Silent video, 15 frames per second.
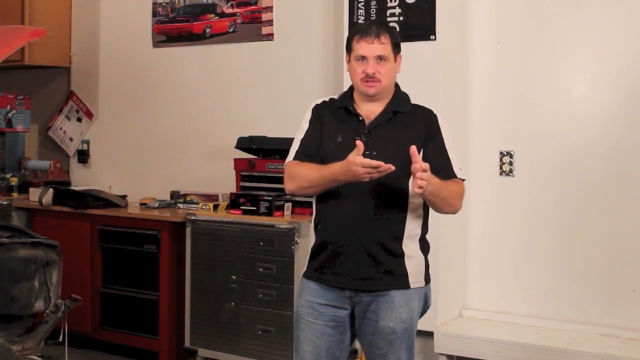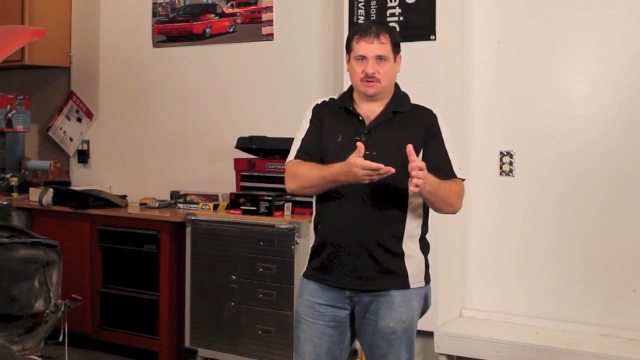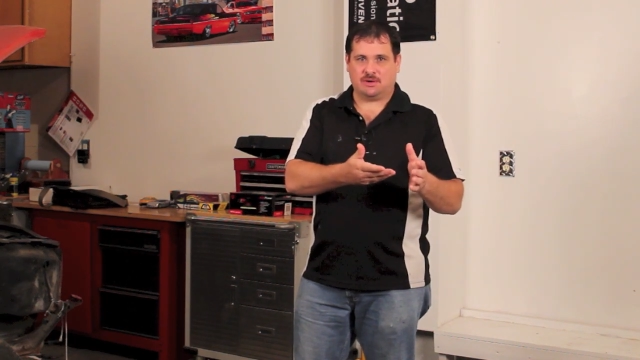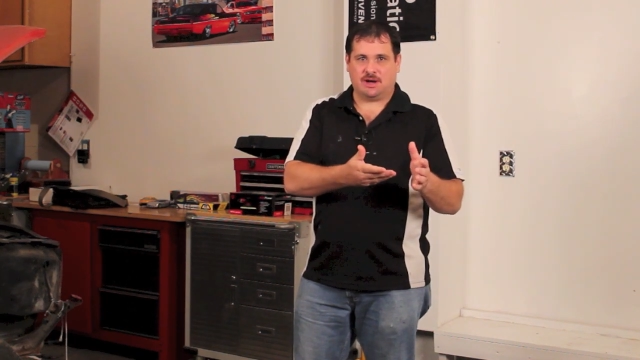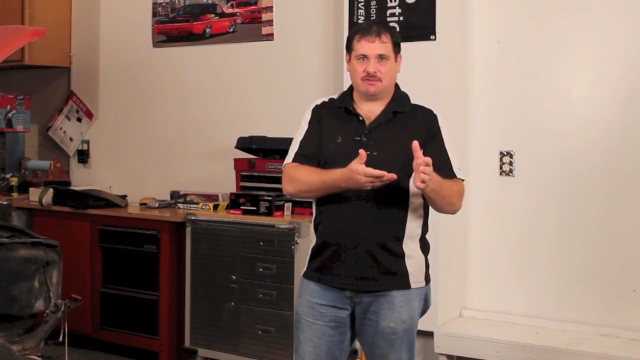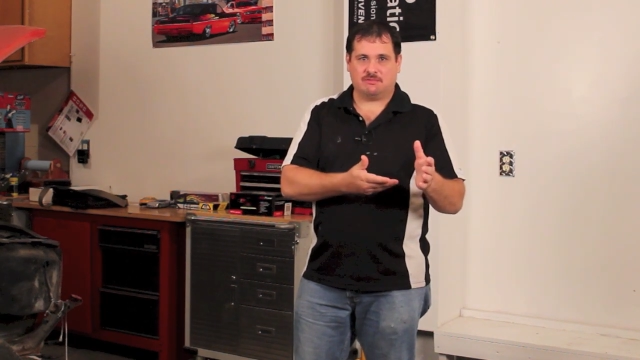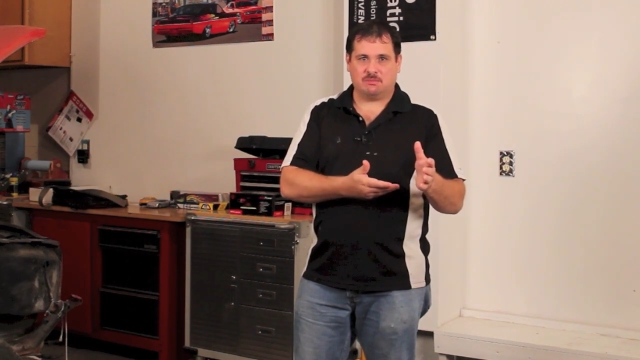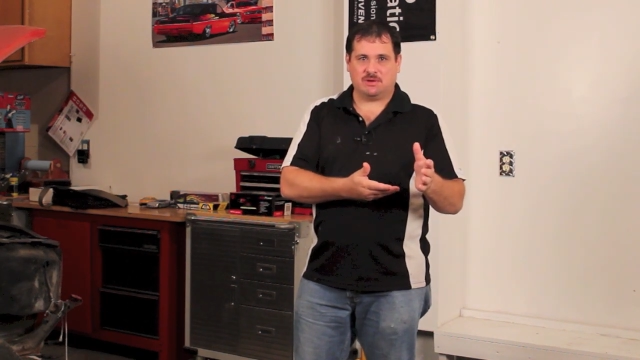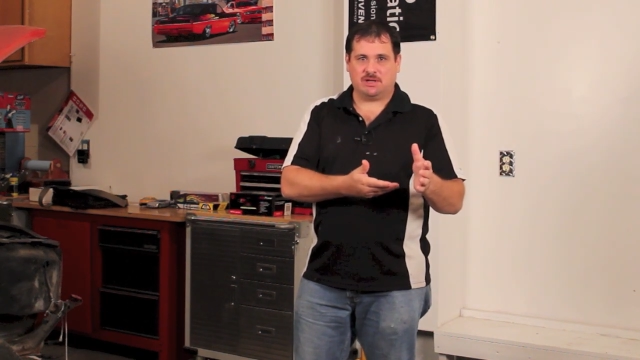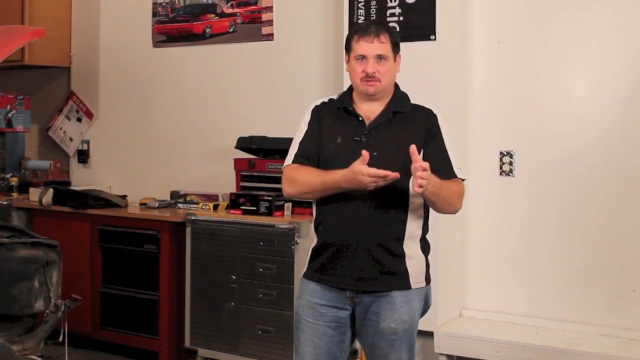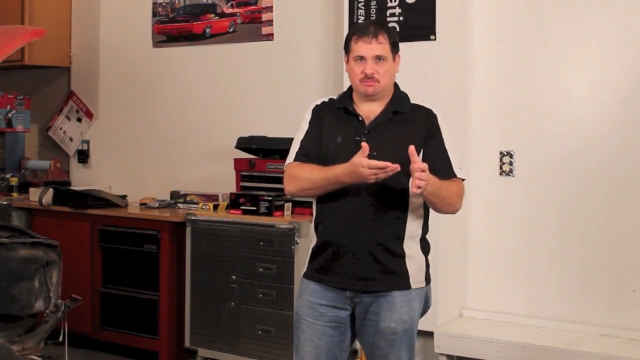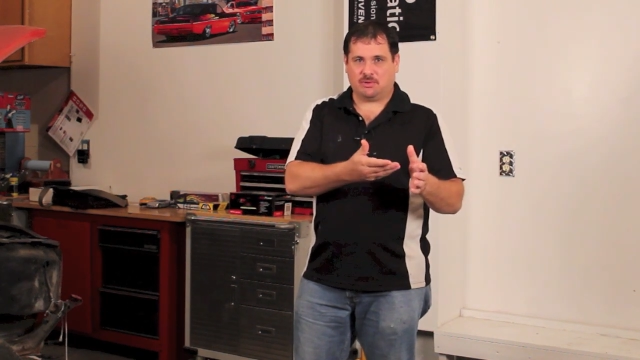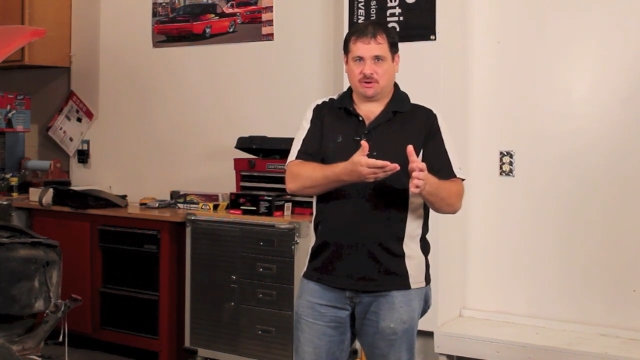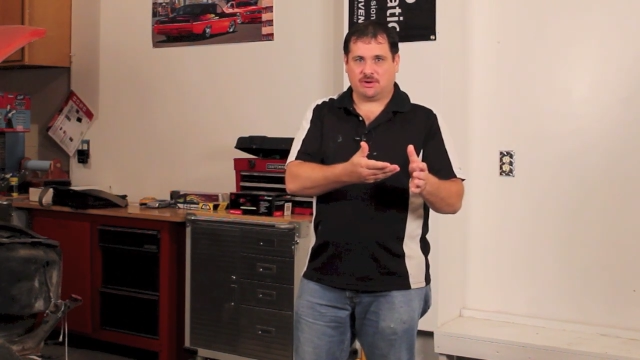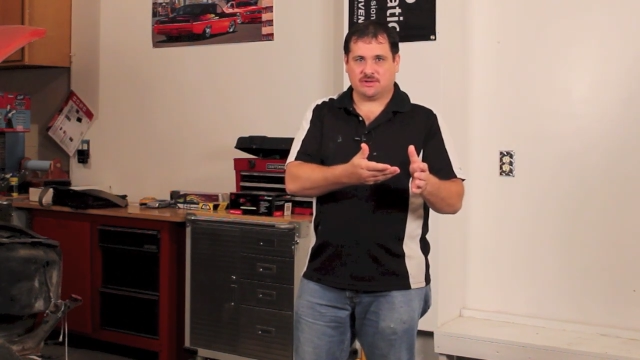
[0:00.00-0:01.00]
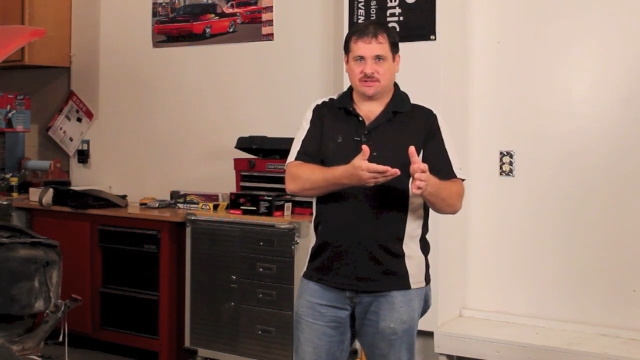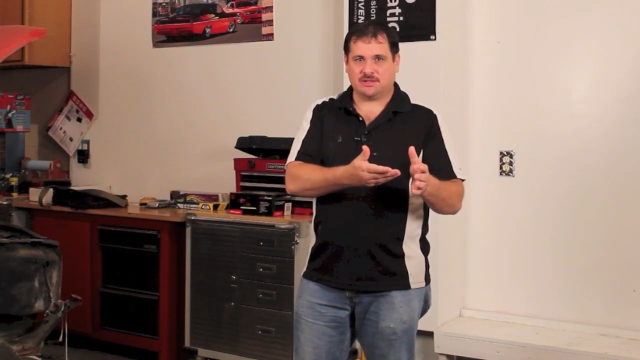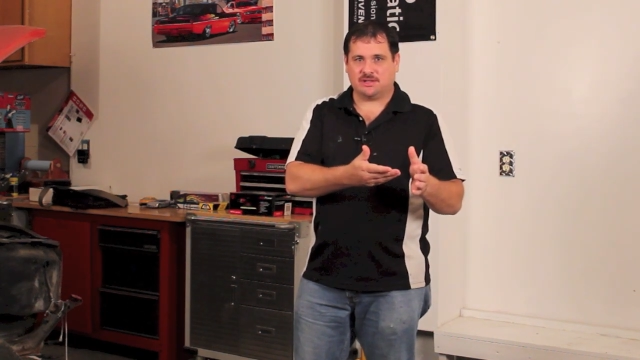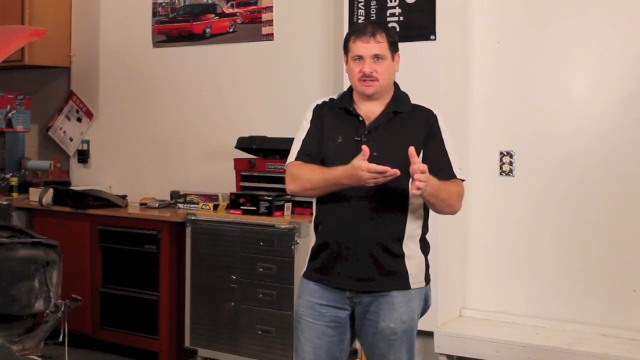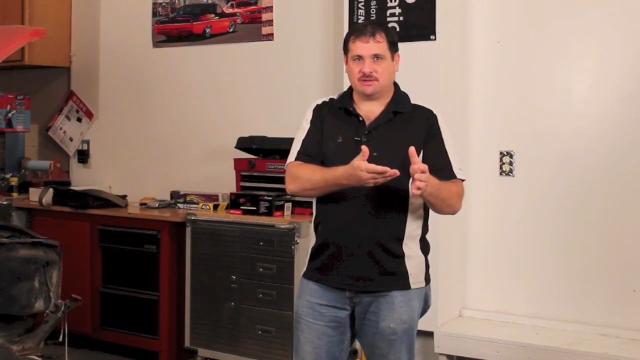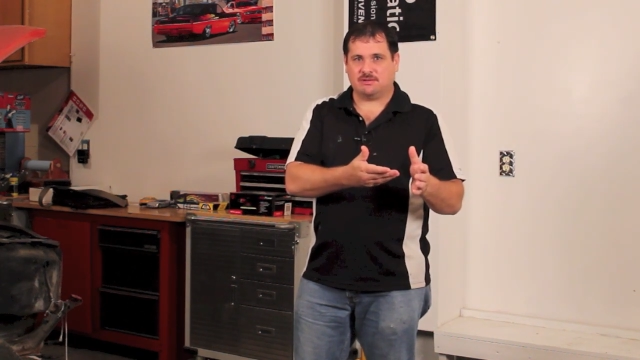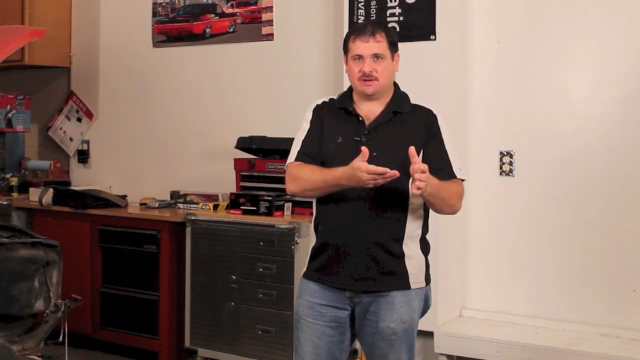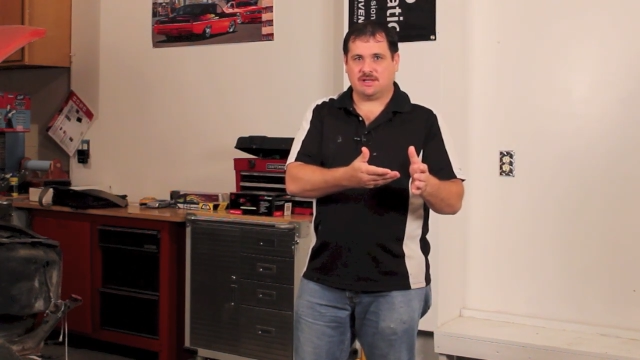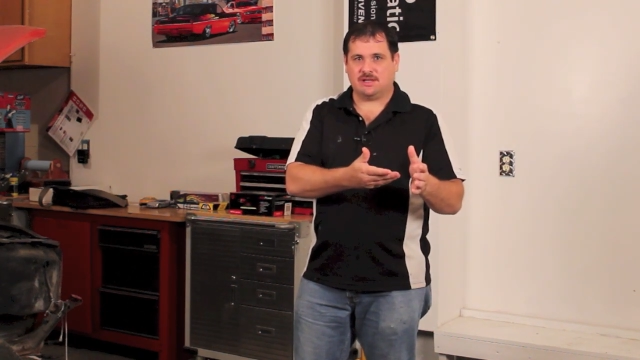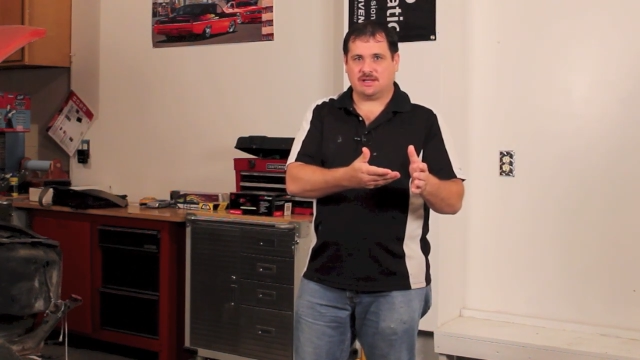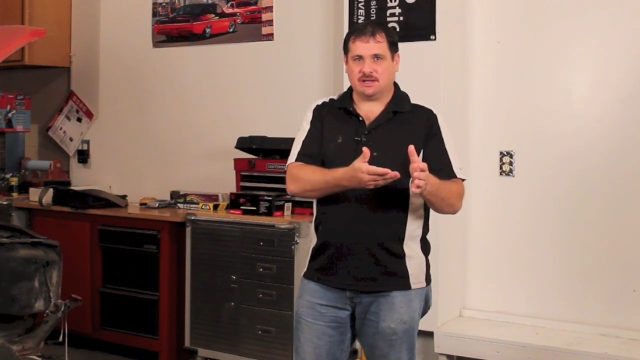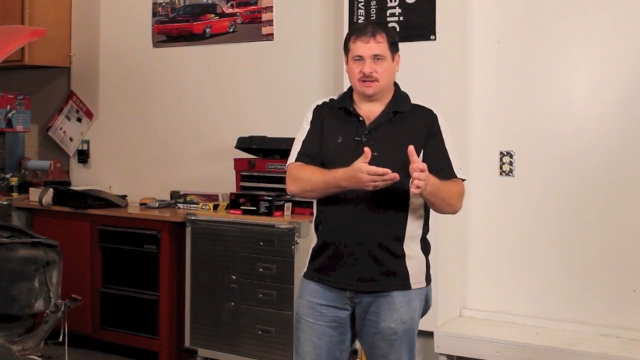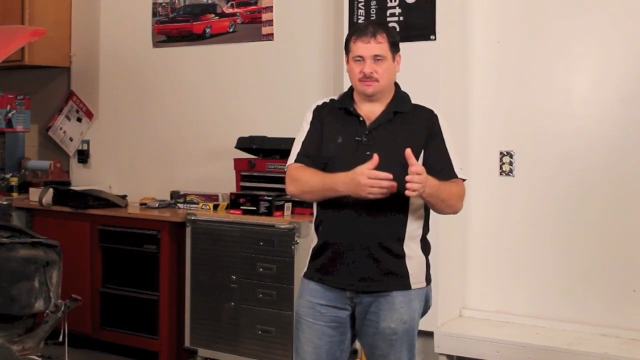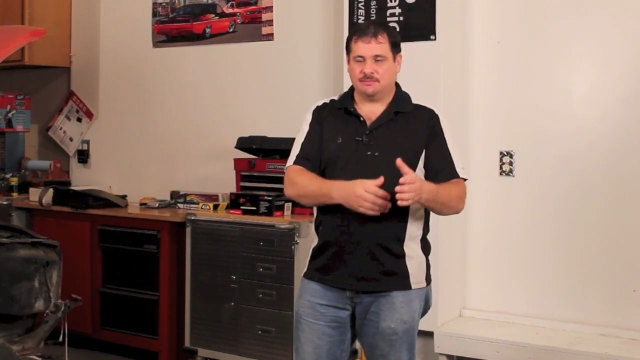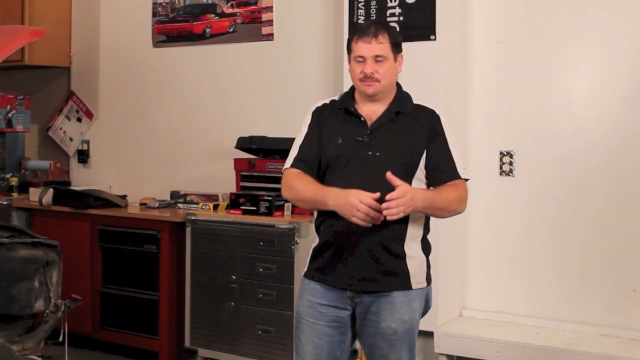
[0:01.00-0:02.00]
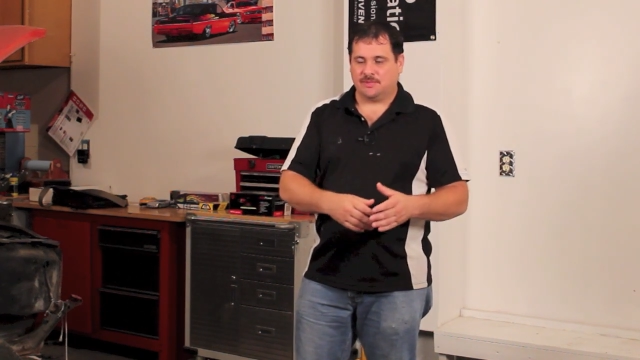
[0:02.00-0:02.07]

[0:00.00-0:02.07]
however many parts that you need.